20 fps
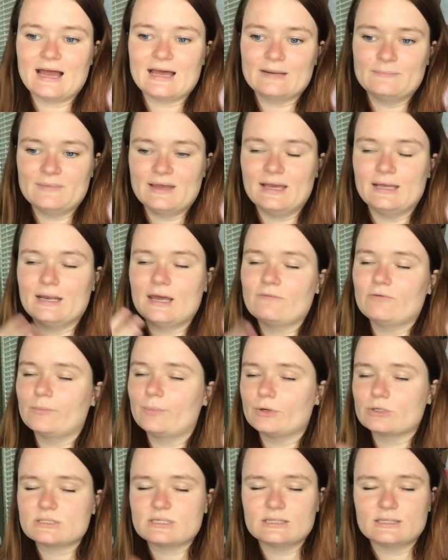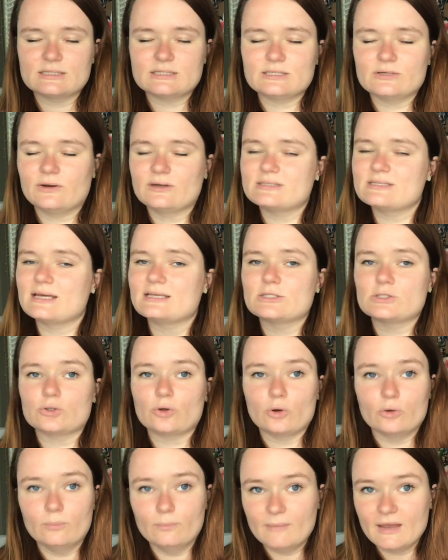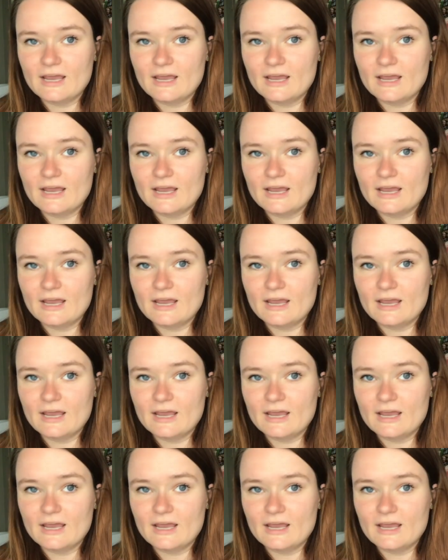had a mate. Every person in the series has their own